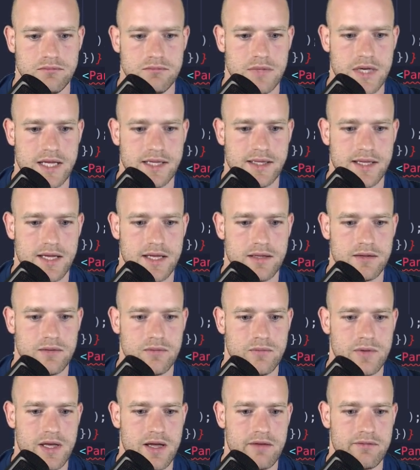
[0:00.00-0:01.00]
And then
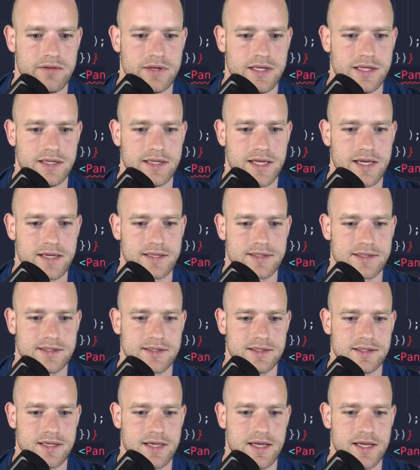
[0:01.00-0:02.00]
we have
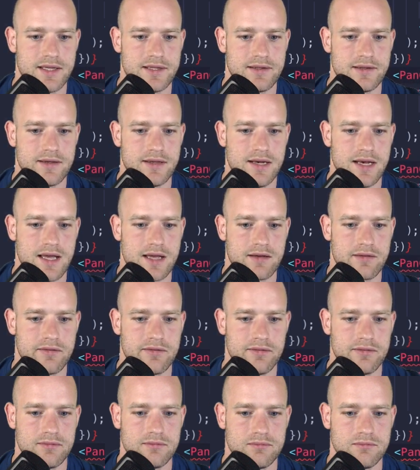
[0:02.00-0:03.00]
index and
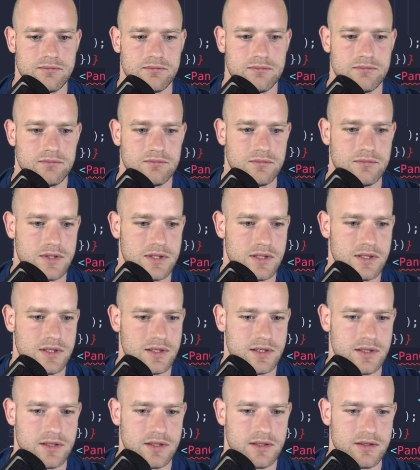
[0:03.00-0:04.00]
length.
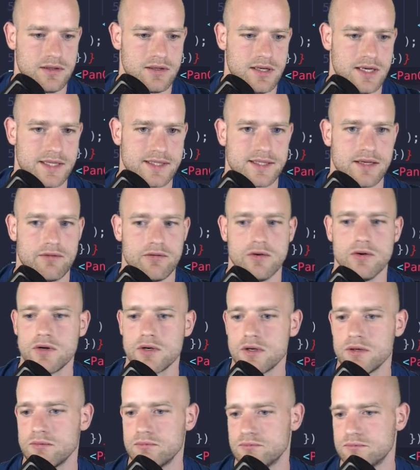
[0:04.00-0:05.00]
Let's have a
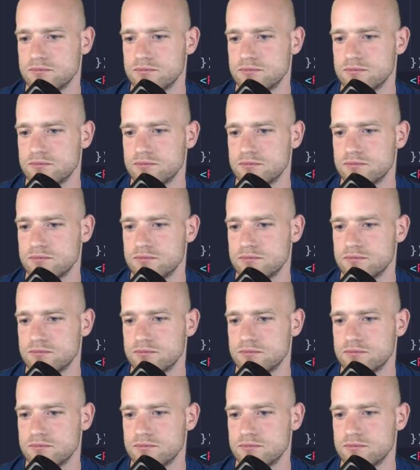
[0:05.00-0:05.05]
look.